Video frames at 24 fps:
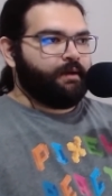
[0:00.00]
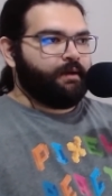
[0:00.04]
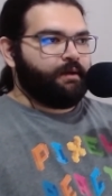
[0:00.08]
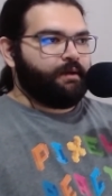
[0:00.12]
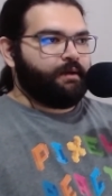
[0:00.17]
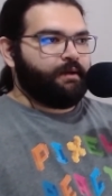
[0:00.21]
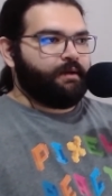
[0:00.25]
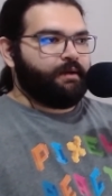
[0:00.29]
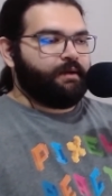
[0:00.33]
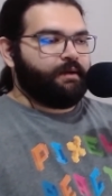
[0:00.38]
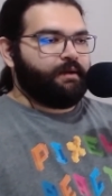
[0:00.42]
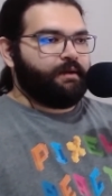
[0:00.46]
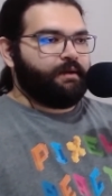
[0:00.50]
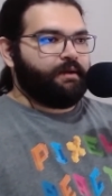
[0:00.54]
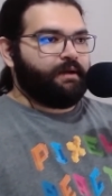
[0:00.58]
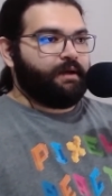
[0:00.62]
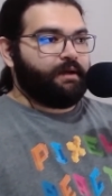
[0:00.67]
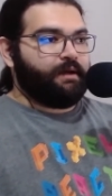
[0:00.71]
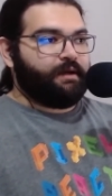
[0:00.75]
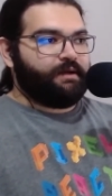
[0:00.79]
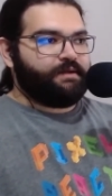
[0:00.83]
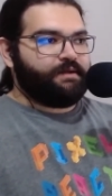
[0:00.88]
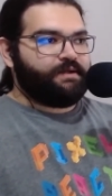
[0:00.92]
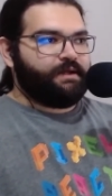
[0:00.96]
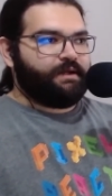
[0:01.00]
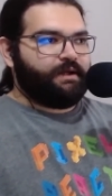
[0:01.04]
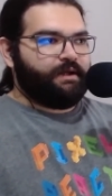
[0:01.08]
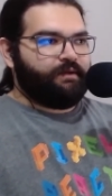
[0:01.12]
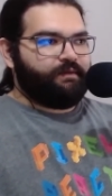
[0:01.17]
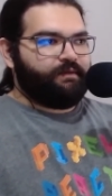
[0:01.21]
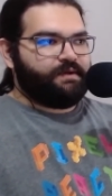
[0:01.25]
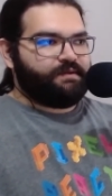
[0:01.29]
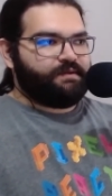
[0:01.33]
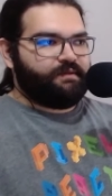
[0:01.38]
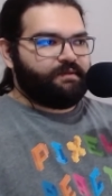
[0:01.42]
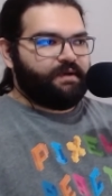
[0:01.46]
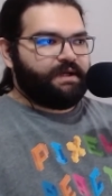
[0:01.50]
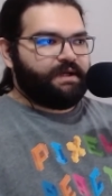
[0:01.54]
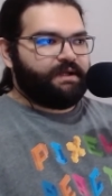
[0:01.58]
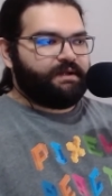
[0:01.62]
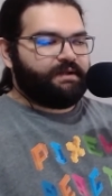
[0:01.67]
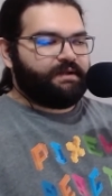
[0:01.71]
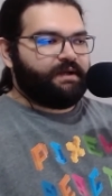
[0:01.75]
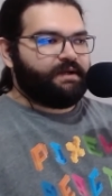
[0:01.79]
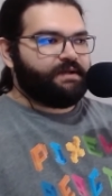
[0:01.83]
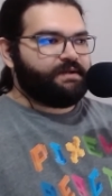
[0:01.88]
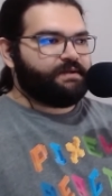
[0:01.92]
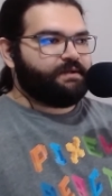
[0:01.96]
and uh, like I said, he was very
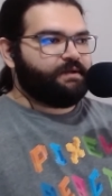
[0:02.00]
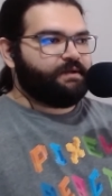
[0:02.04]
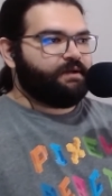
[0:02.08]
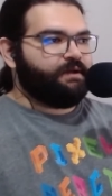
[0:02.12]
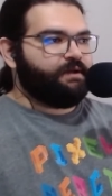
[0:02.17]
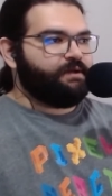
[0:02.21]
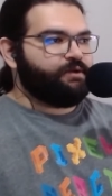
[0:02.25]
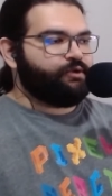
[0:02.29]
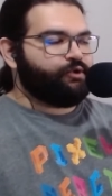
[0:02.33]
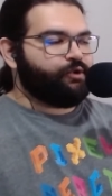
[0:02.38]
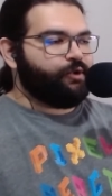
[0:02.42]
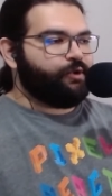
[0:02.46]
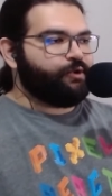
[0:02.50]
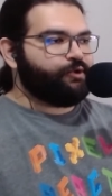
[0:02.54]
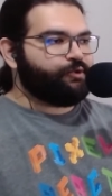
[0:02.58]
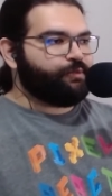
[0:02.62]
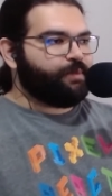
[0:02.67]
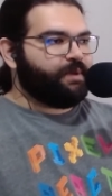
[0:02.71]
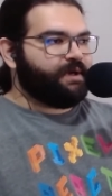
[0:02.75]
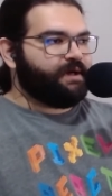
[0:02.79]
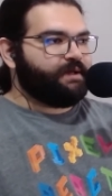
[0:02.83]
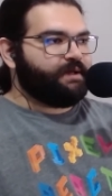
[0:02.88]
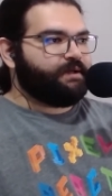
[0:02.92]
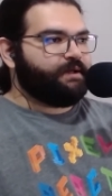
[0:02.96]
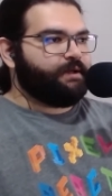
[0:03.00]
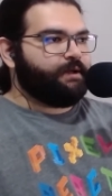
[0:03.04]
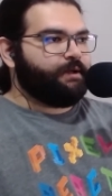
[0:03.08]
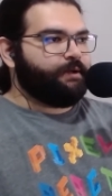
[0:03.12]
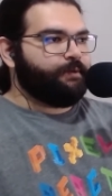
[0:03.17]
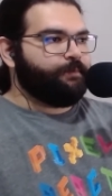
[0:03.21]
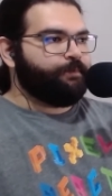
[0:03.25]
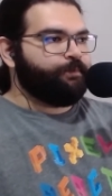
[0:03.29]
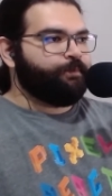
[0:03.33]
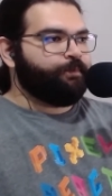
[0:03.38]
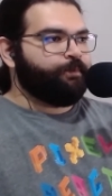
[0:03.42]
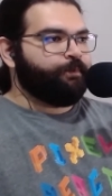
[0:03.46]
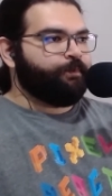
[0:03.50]
interested in the search party.